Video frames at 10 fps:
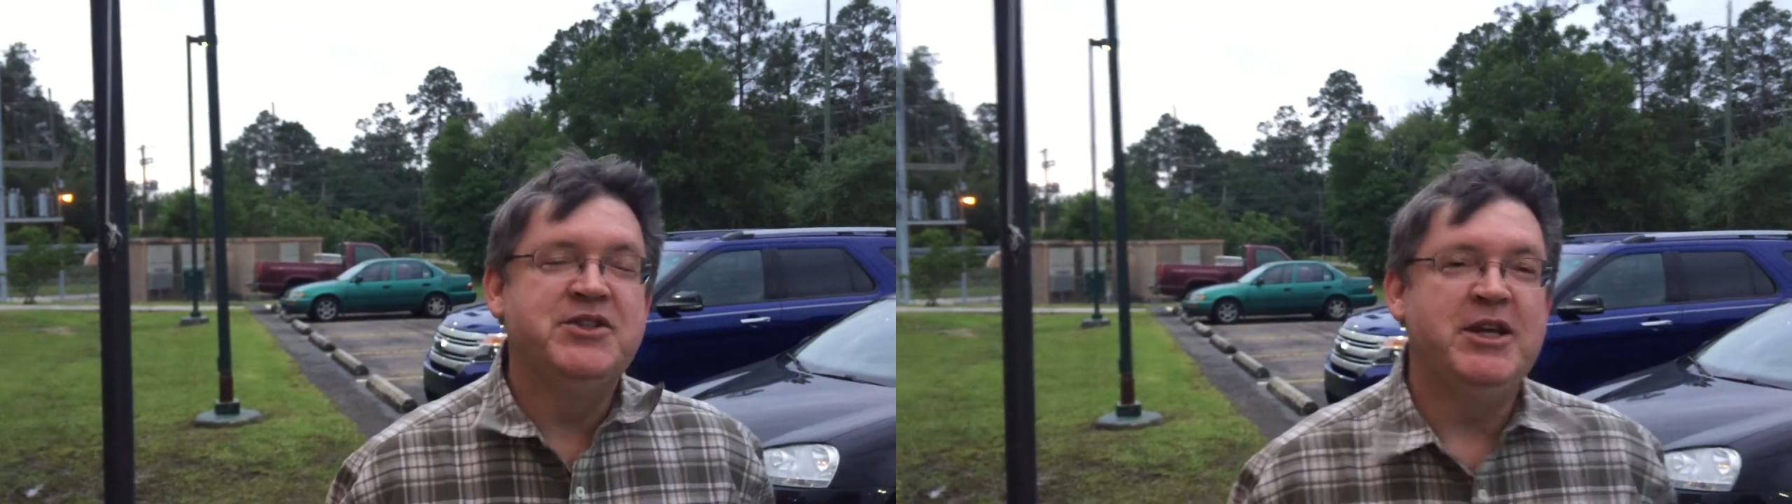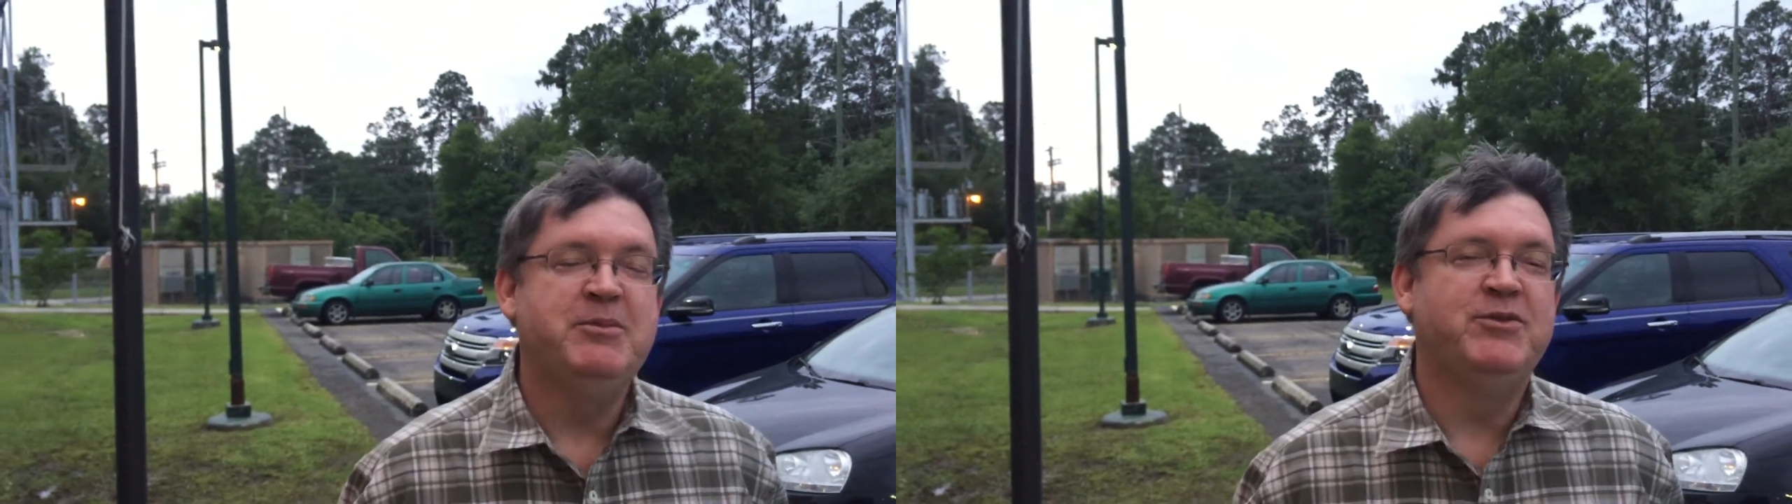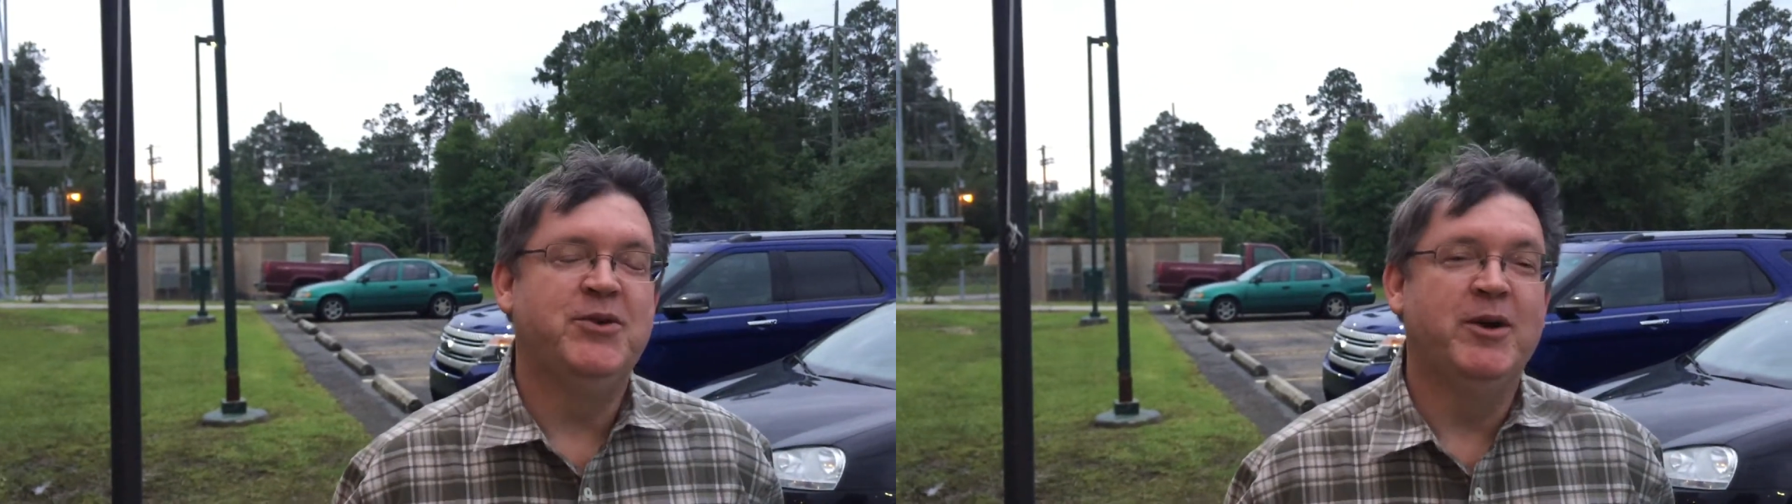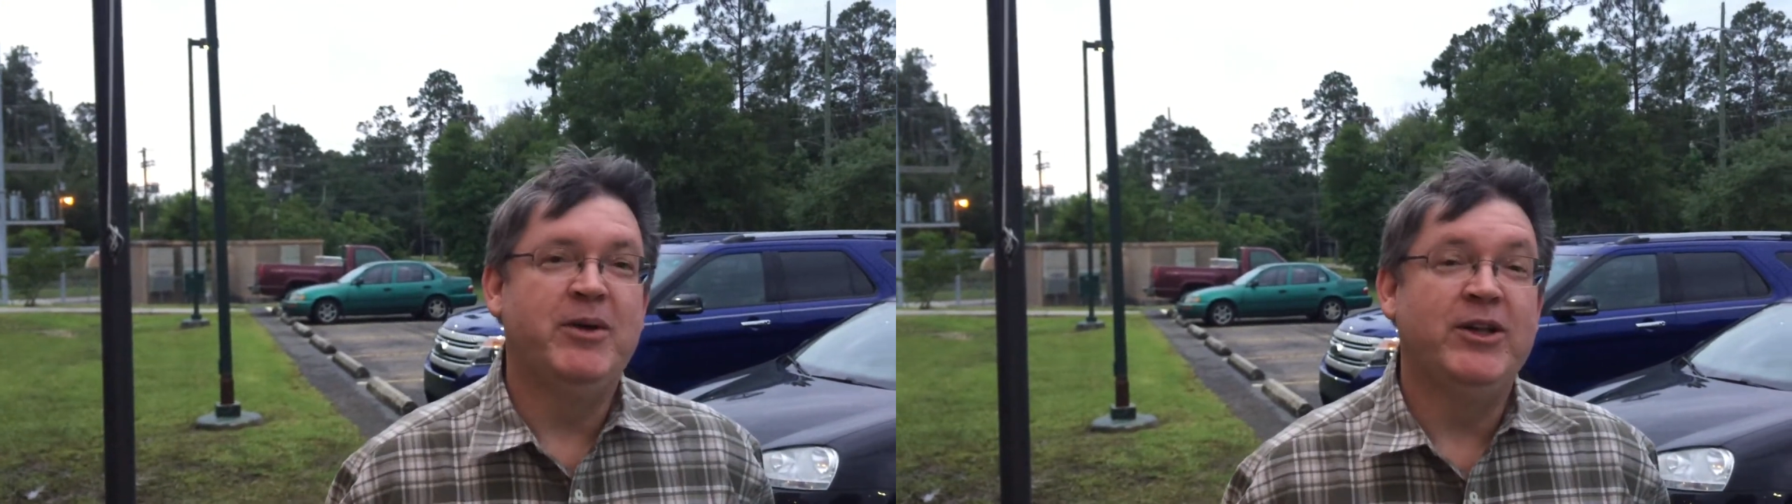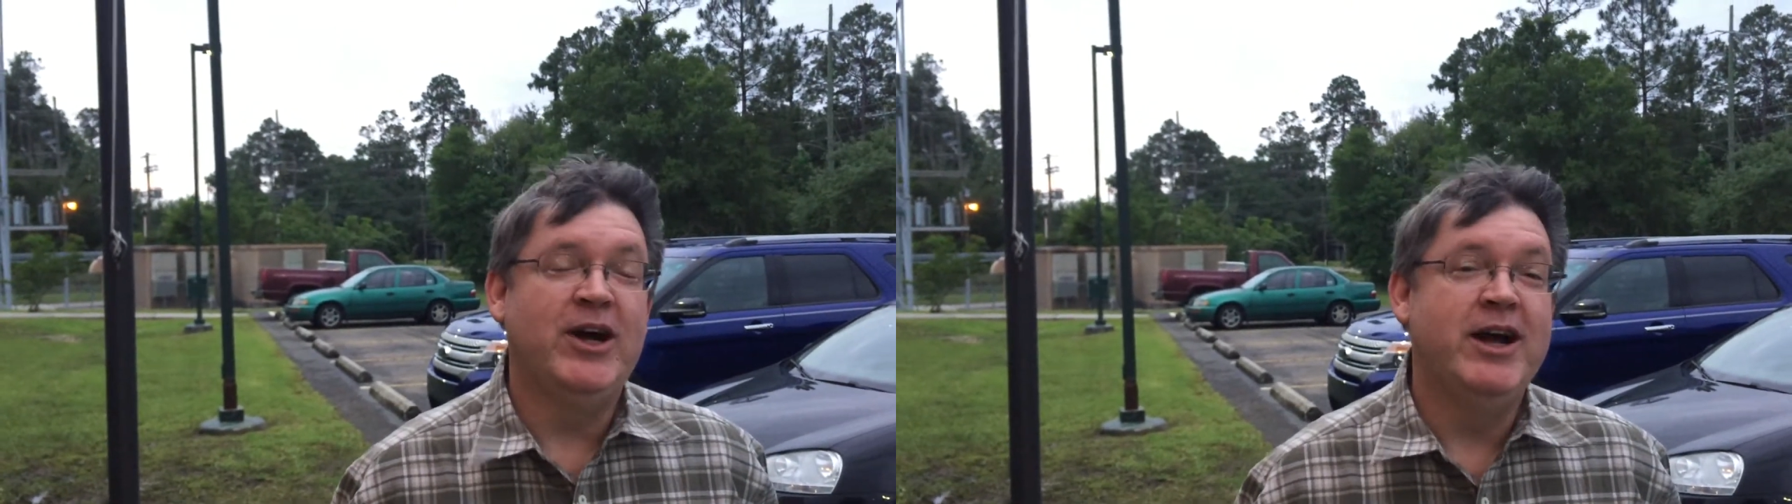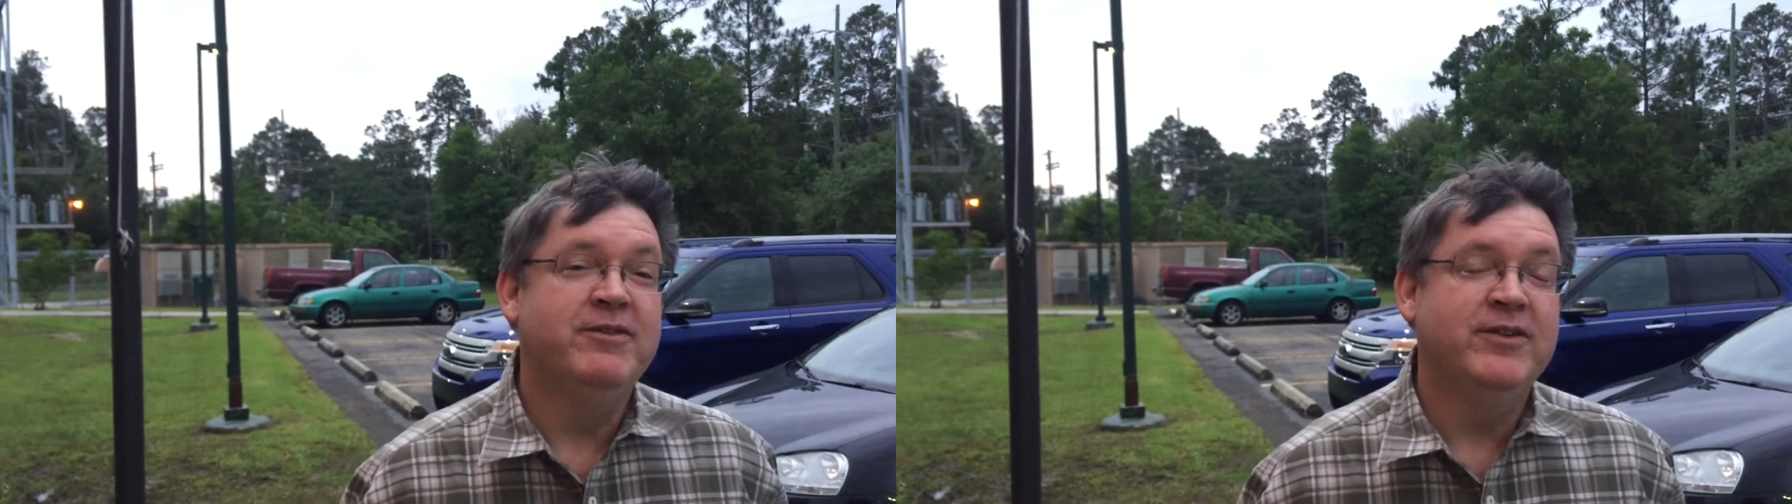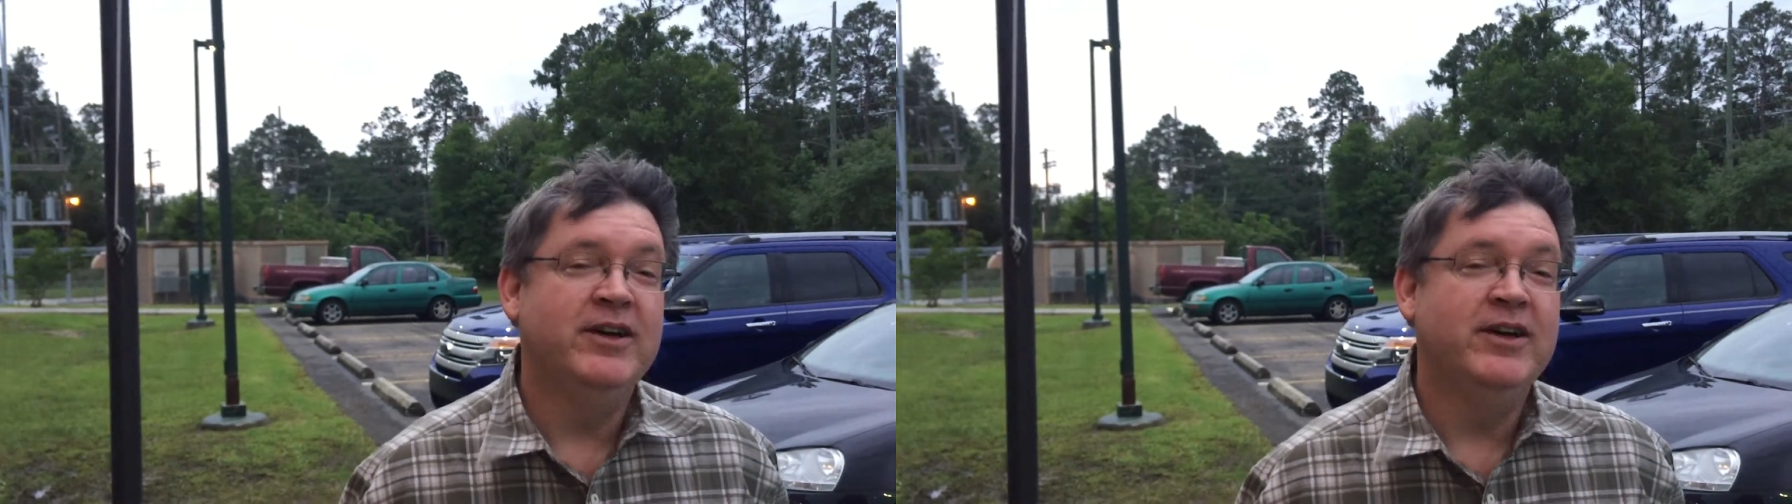seen before in my life.